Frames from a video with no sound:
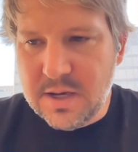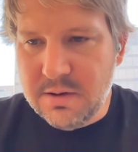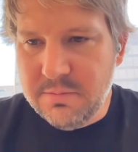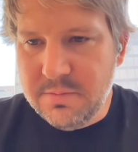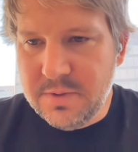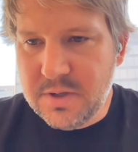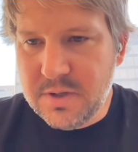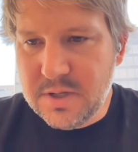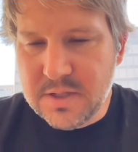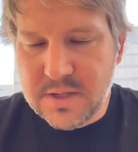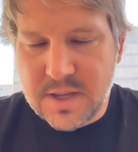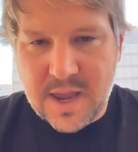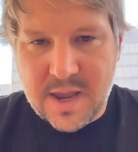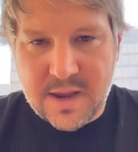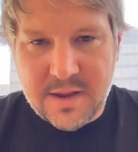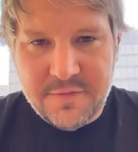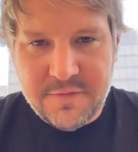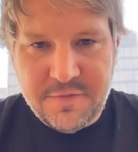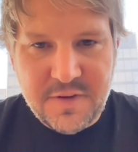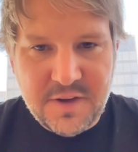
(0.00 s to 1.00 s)
you can
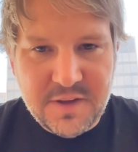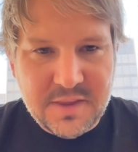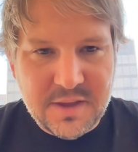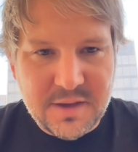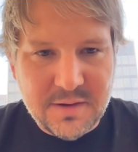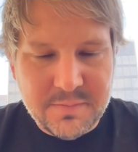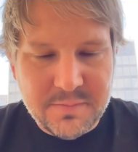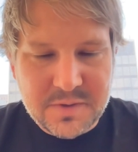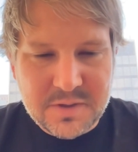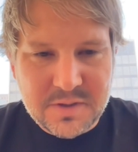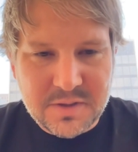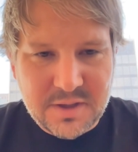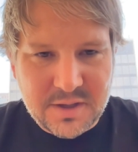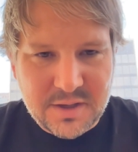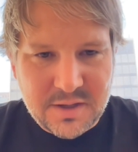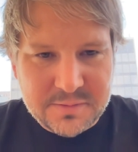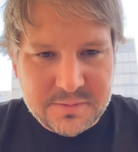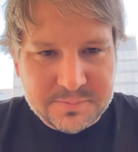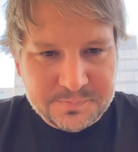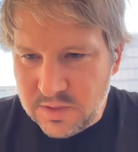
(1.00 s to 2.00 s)
feed them to
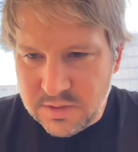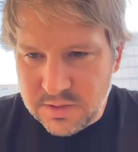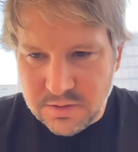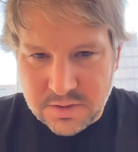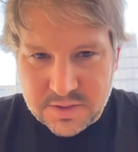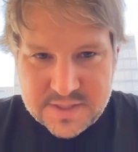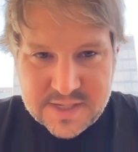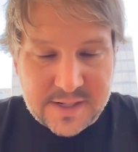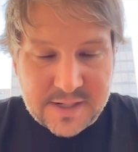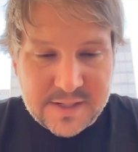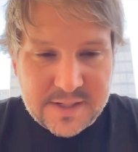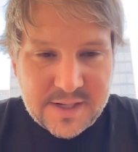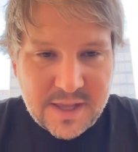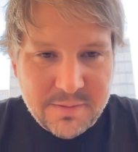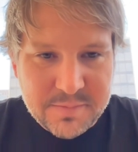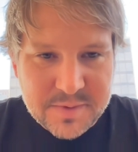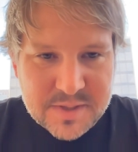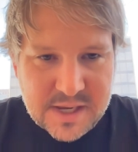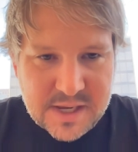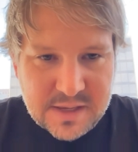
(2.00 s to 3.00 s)
these
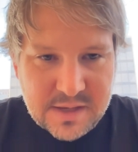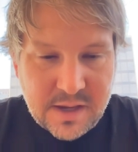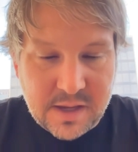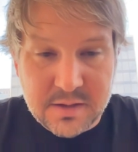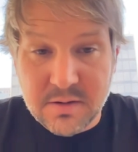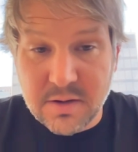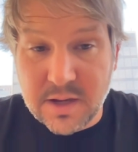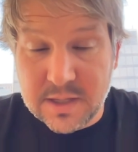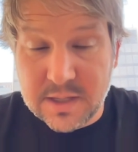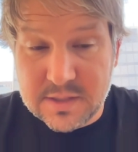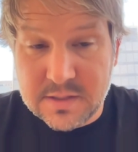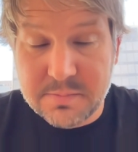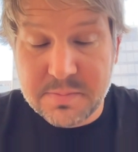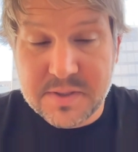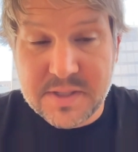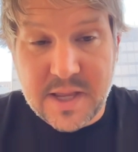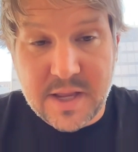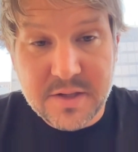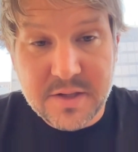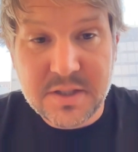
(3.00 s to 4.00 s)
LLMs, and you get
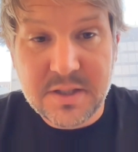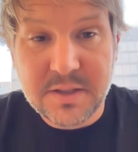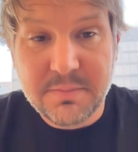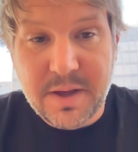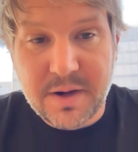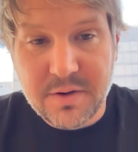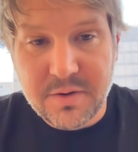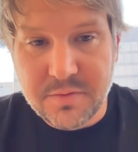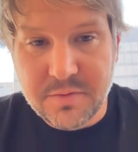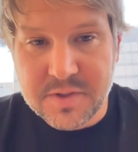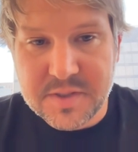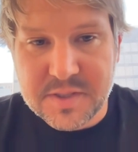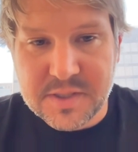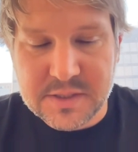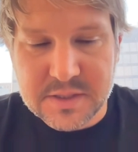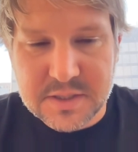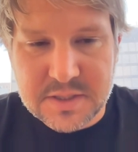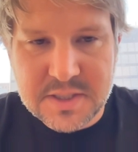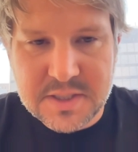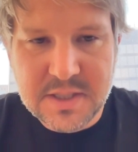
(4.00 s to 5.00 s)
substantially better
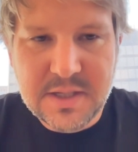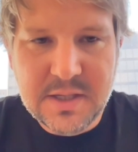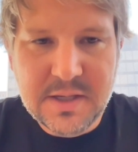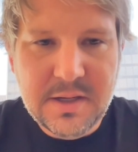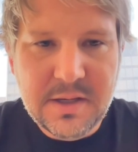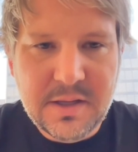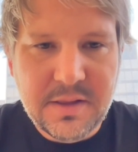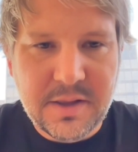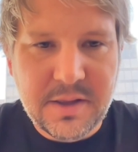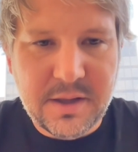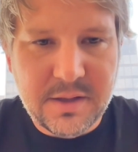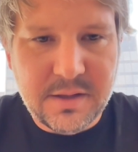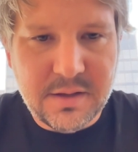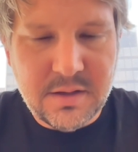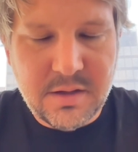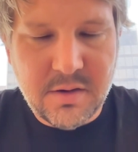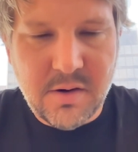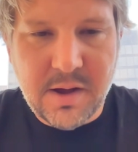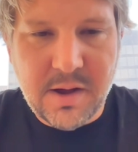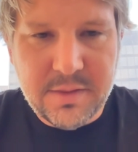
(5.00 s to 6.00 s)
results than
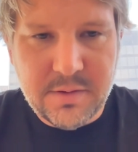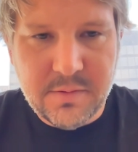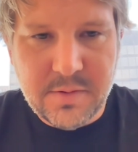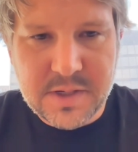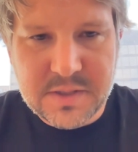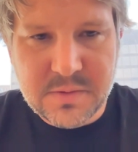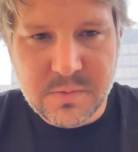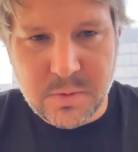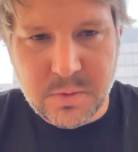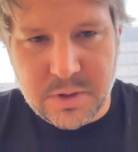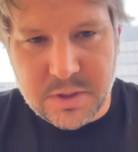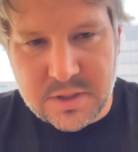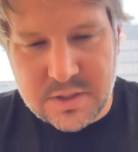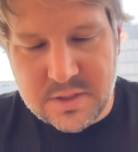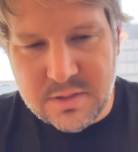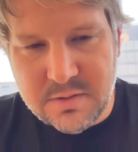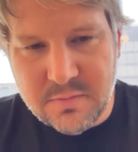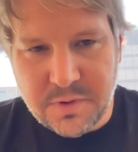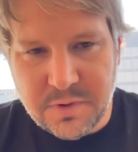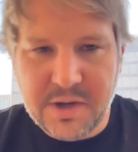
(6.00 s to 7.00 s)
you otherwise would
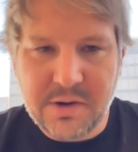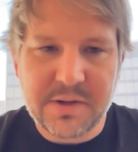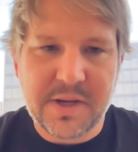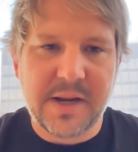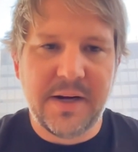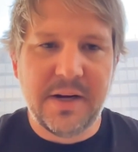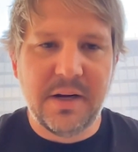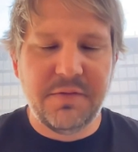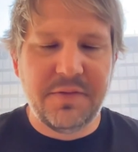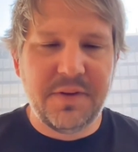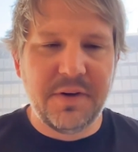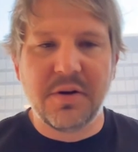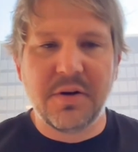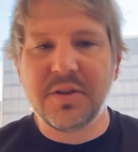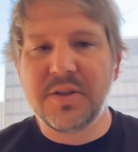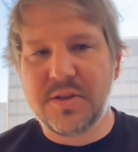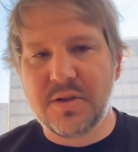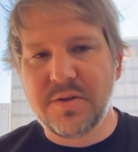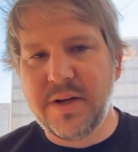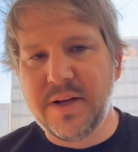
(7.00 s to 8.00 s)
without any of the
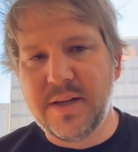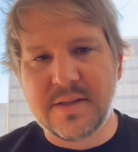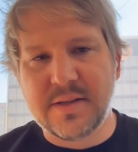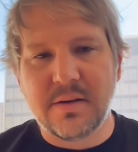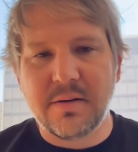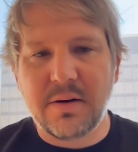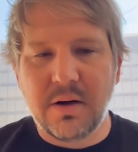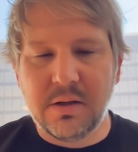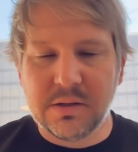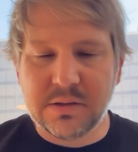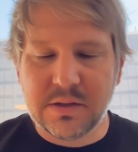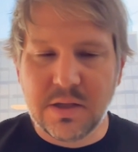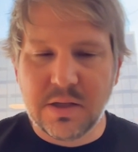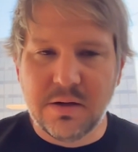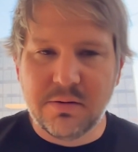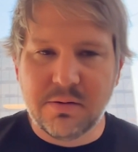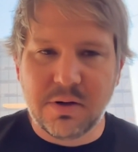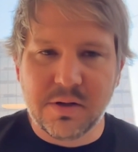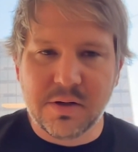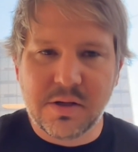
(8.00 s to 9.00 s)
constraints around
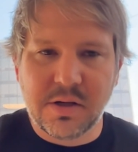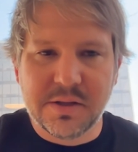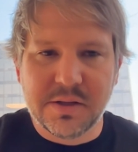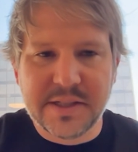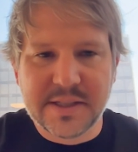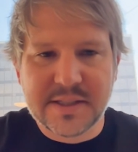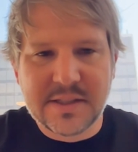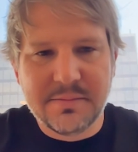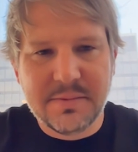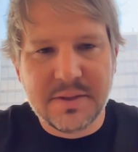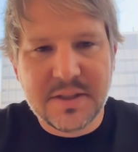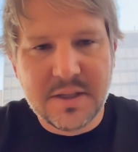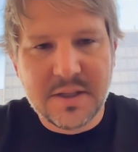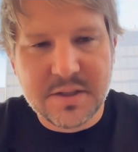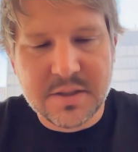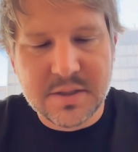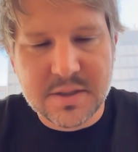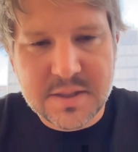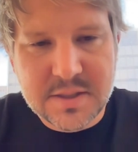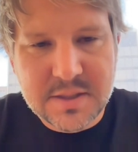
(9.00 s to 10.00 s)
context
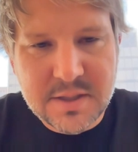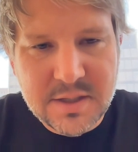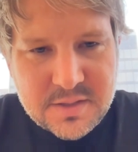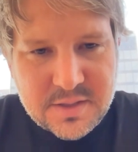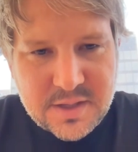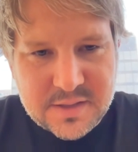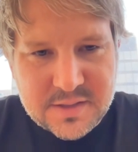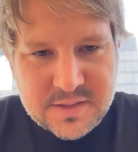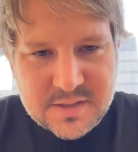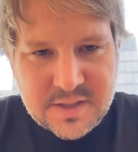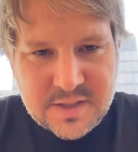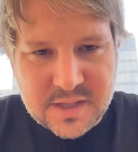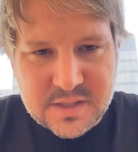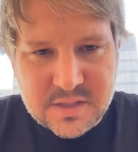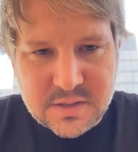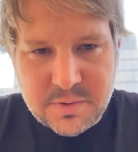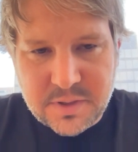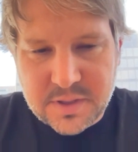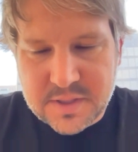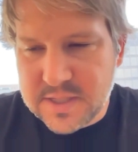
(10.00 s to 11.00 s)
limitations. That's
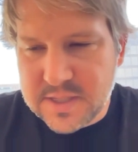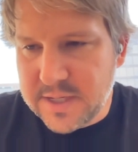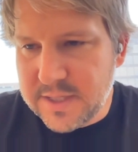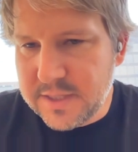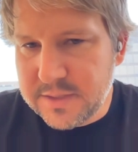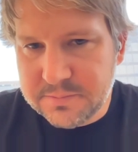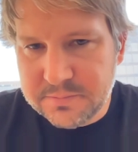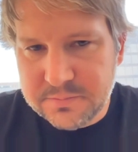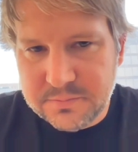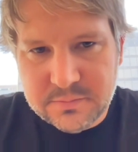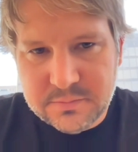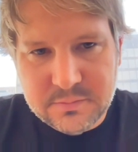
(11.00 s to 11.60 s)
super exciting.